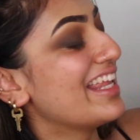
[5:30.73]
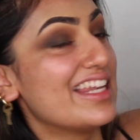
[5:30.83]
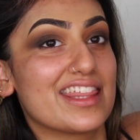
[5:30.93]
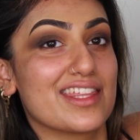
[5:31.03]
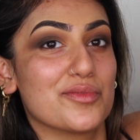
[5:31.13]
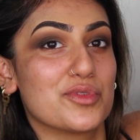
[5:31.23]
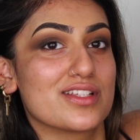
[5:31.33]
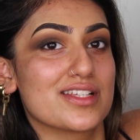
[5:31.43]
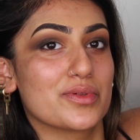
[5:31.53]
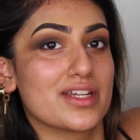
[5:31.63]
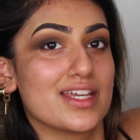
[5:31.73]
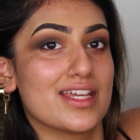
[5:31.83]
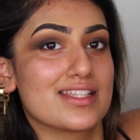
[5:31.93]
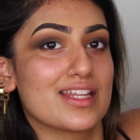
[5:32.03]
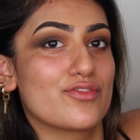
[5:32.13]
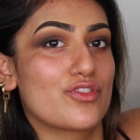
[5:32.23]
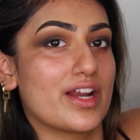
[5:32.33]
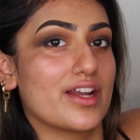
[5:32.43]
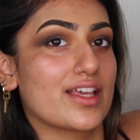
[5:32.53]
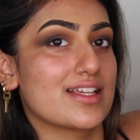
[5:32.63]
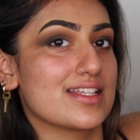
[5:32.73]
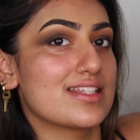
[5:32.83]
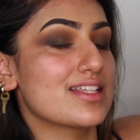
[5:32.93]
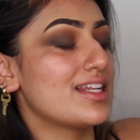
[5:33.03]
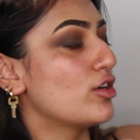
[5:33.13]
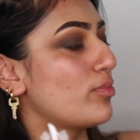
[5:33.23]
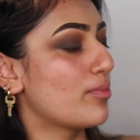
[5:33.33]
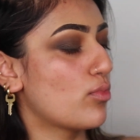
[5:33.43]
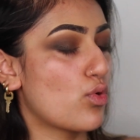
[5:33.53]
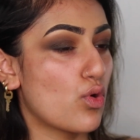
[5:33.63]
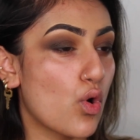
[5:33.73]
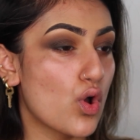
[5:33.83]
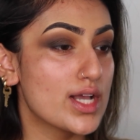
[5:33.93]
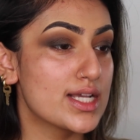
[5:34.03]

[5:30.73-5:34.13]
Lithium, which is this one here, instead of Granite, because this is a little bit more